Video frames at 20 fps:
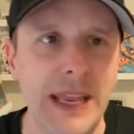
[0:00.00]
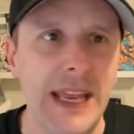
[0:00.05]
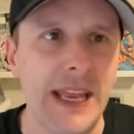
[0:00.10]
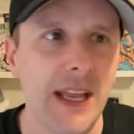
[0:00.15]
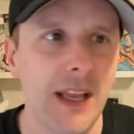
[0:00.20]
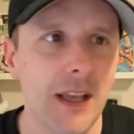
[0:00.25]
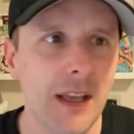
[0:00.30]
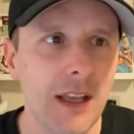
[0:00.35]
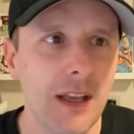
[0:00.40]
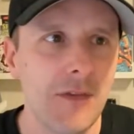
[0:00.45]

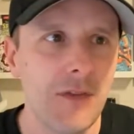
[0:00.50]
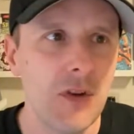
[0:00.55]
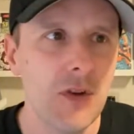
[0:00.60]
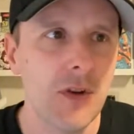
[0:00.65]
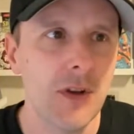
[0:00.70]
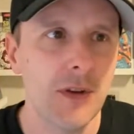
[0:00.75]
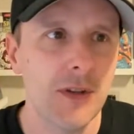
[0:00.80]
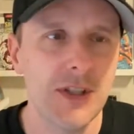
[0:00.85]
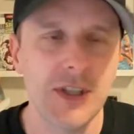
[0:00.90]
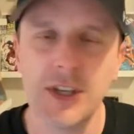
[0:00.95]
big if you
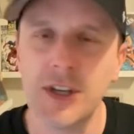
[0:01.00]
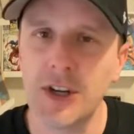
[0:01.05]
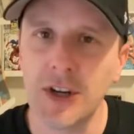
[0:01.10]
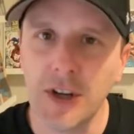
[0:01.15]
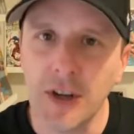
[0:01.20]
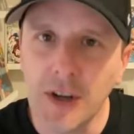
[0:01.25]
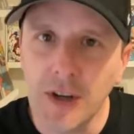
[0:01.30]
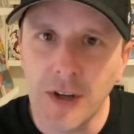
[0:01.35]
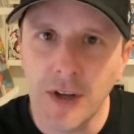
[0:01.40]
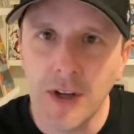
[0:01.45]

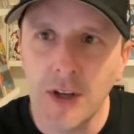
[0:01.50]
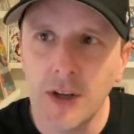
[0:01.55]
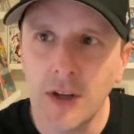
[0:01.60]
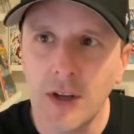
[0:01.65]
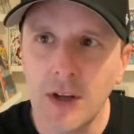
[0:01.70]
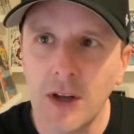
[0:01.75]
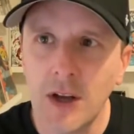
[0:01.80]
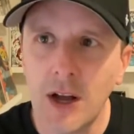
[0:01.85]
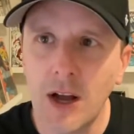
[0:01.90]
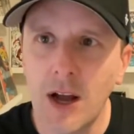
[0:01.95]
consider
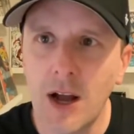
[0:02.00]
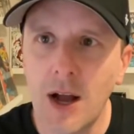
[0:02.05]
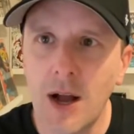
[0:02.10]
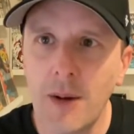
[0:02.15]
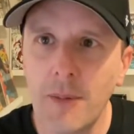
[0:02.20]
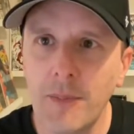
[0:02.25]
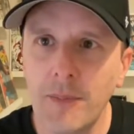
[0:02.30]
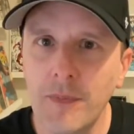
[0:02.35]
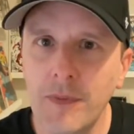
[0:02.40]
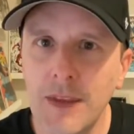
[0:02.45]

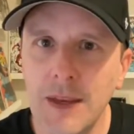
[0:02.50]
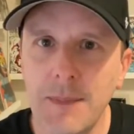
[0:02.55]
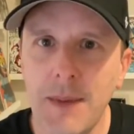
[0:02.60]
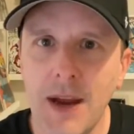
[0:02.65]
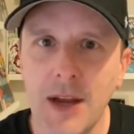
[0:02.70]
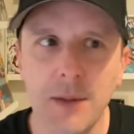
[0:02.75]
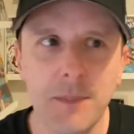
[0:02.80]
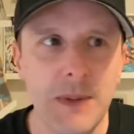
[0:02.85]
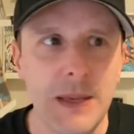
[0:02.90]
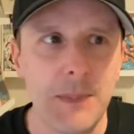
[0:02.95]
um, the
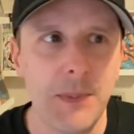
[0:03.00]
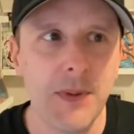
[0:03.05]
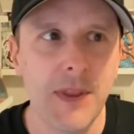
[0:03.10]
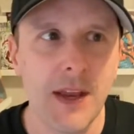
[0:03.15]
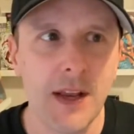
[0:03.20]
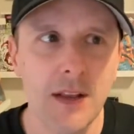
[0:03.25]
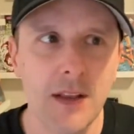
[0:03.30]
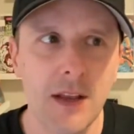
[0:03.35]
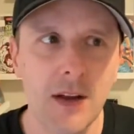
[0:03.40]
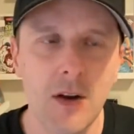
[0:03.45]
amount of people
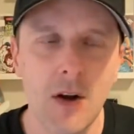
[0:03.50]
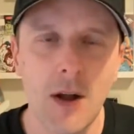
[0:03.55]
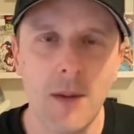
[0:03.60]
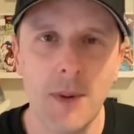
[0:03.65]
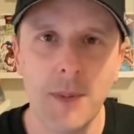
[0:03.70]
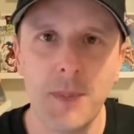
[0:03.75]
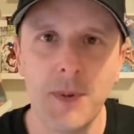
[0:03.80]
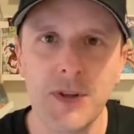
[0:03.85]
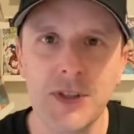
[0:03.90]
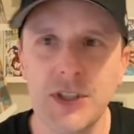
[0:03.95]
that collect
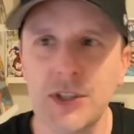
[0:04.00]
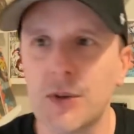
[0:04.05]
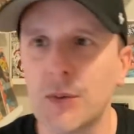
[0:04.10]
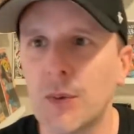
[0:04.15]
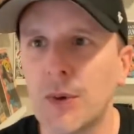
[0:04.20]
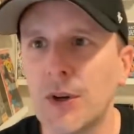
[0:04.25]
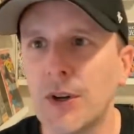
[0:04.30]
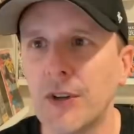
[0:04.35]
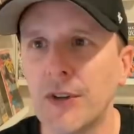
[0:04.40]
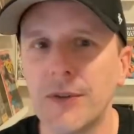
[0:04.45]
comic books in the
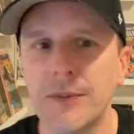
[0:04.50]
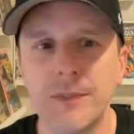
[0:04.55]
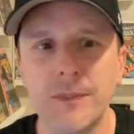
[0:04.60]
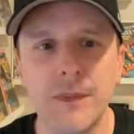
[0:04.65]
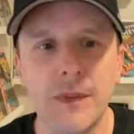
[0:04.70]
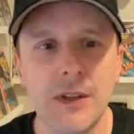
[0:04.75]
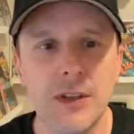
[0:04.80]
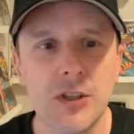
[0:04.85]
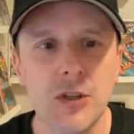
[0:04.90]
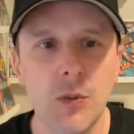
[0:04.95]
world.
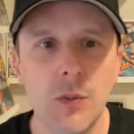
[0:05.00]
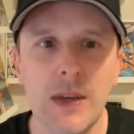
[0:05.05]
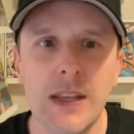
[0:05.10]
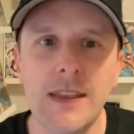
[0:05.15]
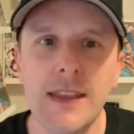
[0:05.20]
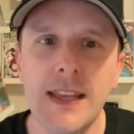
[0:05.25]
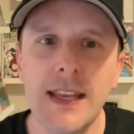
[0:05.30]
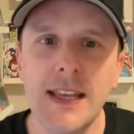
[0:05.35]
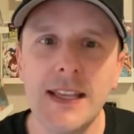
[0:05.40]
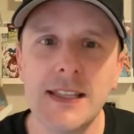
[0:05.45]
So we
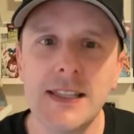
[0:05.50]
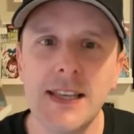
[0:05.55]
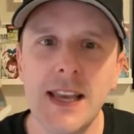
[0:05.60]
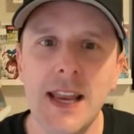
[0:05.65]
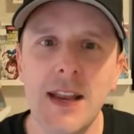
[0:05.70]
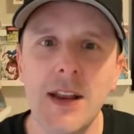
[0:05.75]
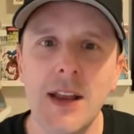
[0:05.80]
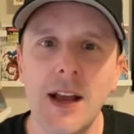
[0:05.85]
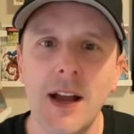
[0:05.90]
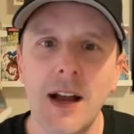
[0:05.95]
think it's
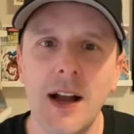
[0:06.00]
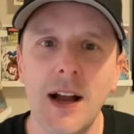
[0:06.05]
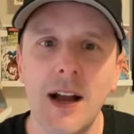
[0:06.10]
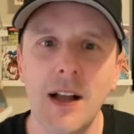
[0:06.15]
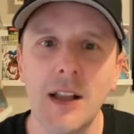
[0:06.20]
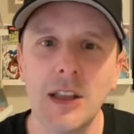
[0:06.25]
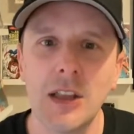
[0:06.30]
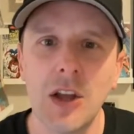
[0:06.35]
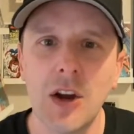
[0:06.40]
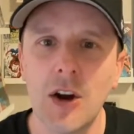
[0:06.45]
a
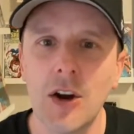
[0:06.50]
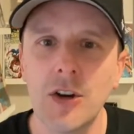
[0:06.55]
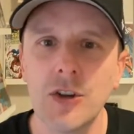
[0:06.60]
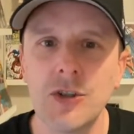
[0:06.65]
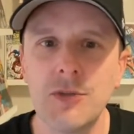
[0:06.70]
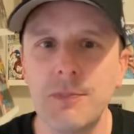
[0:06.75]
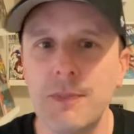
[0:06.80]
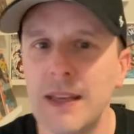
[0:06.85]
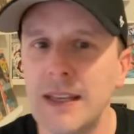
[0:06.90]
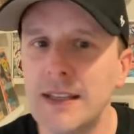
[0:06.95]
uh,
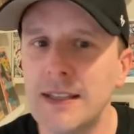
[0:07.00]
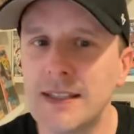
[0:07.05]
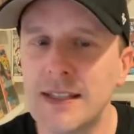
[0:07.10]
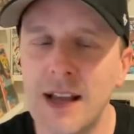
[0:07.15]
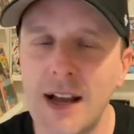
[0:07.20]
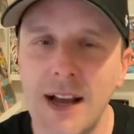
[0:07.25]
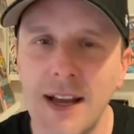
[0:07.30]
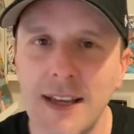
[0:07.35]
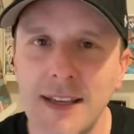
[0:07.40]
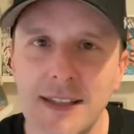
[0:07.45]
large mint
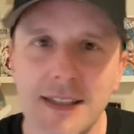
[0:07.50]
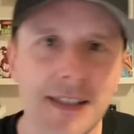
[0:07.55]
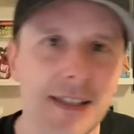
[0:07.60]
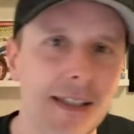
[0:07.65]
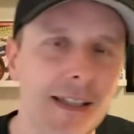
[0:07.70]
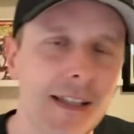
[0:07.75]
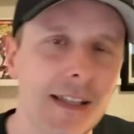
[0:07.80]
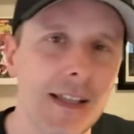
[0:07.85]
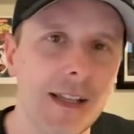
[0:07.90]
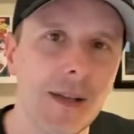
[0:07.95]
size,
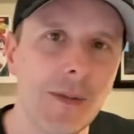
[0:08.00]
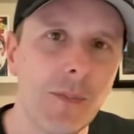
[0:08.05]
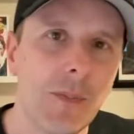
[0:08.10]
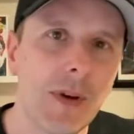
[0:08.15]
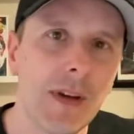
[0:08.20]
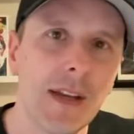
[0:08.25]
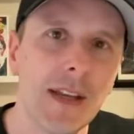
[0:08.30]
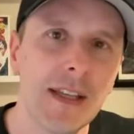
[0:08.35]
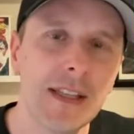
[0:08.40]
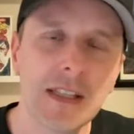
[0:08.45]

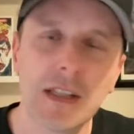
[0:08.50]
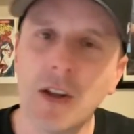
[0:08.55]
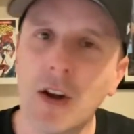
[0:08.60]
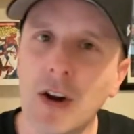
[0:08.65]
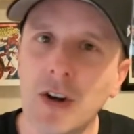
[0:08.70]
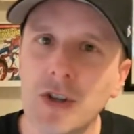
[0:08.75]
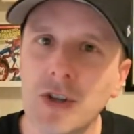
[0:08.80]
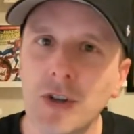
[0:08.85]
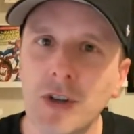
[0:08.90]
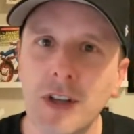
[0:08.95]
but it's
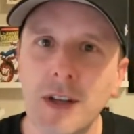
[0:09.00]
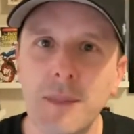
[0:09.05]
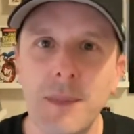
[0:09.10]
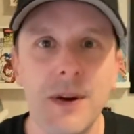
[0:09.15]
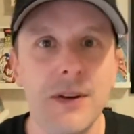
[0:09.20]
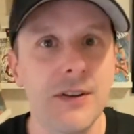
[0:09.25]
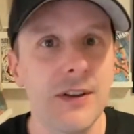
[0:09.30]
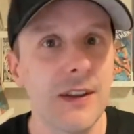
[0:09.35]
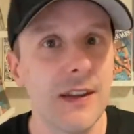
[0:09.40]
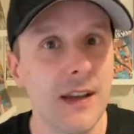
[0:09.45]
large only
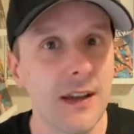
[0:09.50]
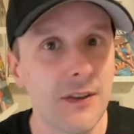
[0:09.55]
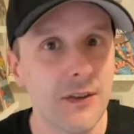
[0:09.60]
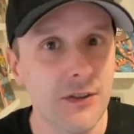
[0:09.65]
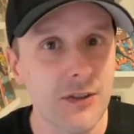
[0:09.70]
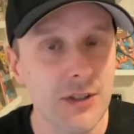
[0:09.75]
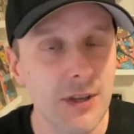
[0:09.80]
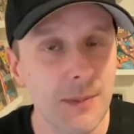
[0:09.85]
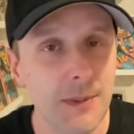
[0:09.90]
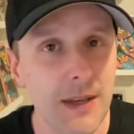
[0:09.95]
compared to the
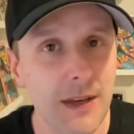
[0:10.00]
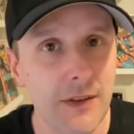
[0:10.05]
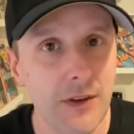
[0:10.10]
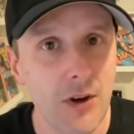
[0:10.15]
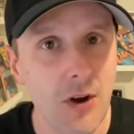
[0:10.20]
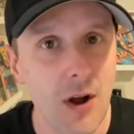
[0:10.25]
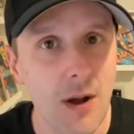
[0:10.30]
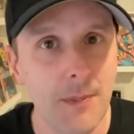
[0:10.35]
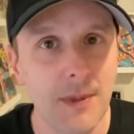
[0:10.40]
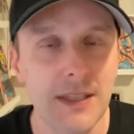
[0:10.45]
other some of the
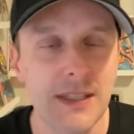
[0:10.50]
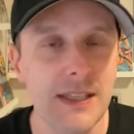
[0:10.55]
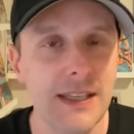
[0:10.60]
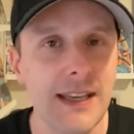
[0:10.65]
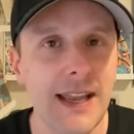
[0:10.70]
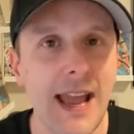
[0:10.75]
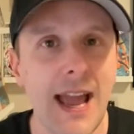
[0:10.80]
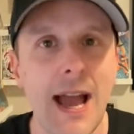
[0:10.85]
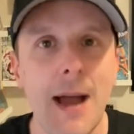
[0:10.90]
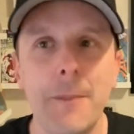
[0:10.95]
other comics in
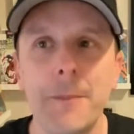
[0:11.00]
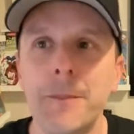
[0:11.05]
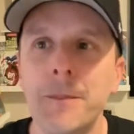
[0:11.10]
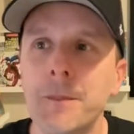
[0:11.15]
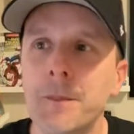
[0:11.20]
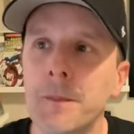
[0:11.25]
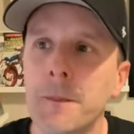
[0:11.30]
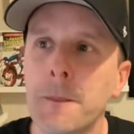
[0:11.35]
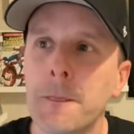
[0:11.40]
the app.